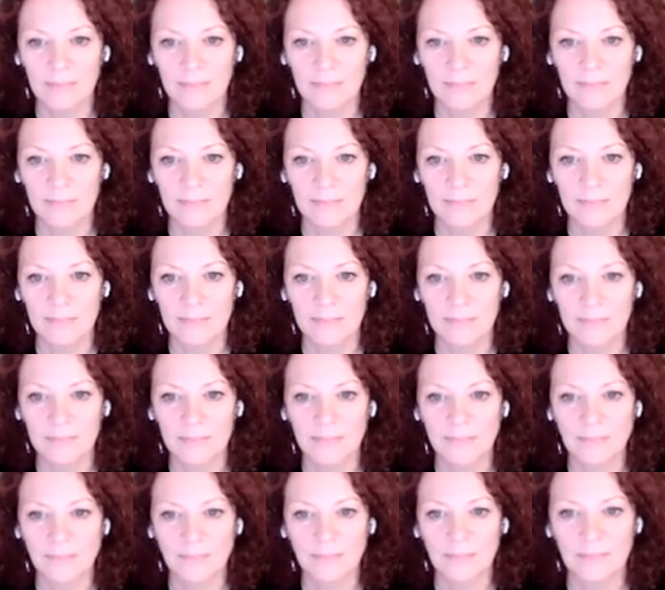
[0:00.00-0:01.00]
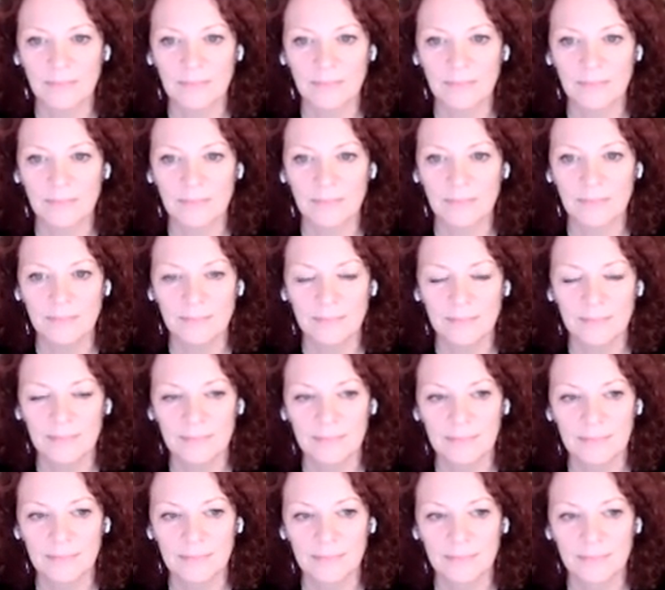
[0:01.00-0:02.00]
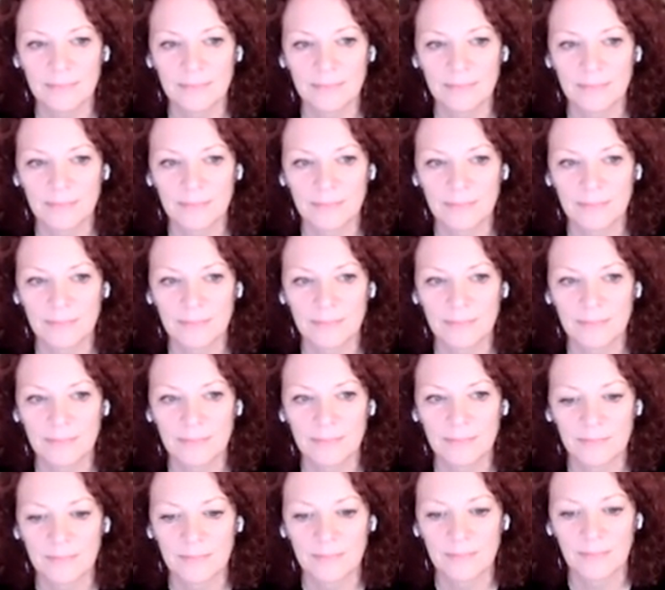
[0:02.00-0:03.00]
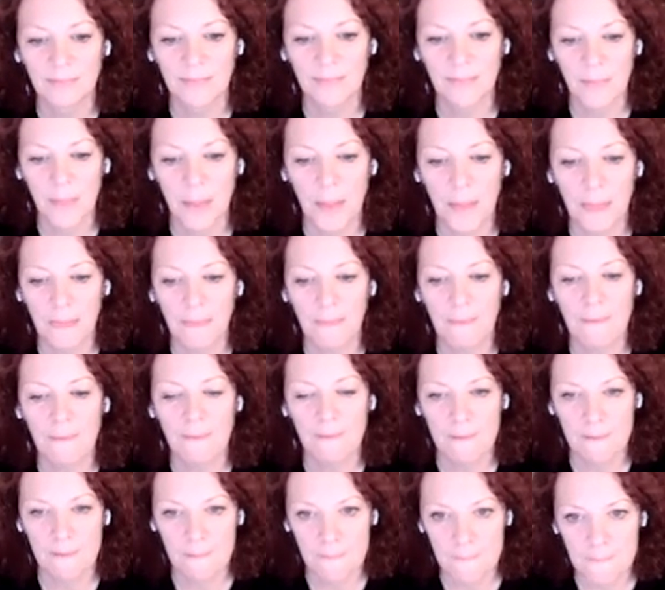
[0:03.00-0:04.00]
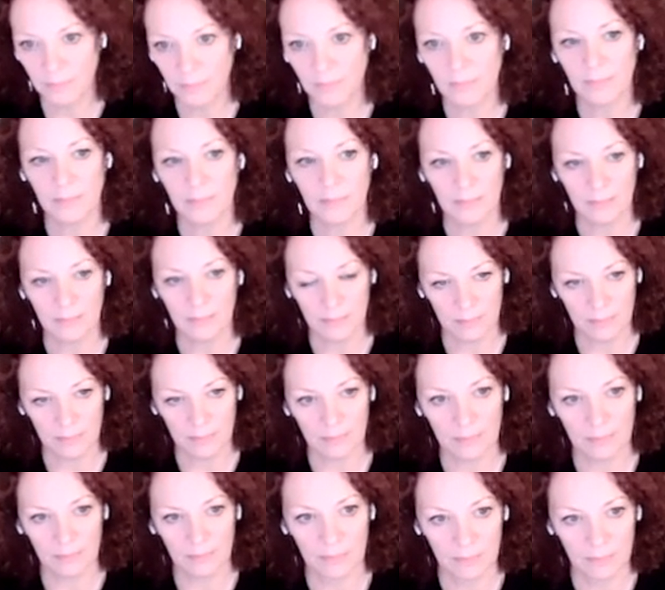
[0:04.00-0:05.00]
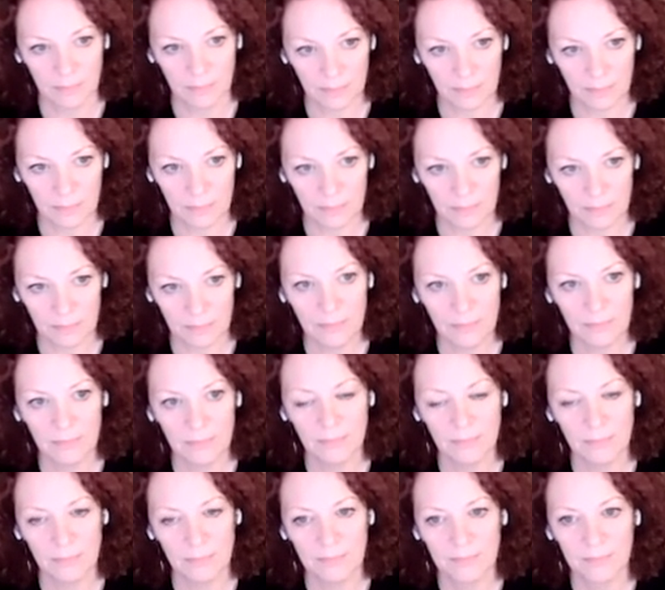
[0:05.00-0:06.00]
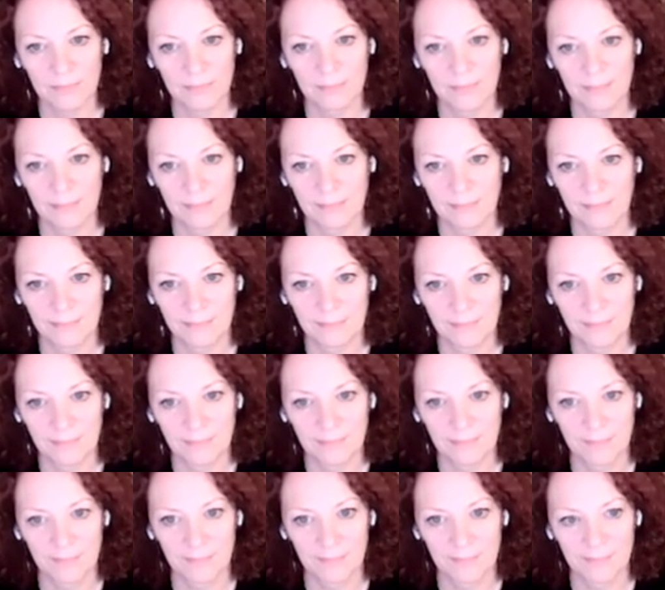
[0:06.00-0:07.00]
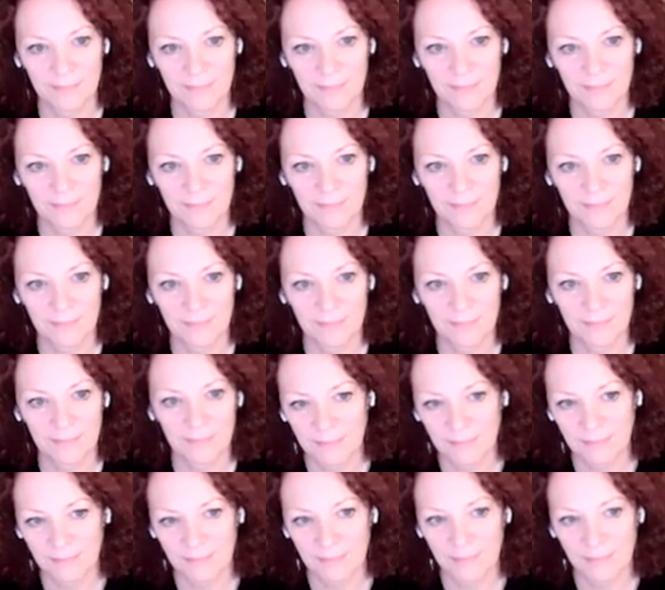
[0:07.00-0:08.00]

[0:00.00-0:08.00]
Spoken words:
[no speech]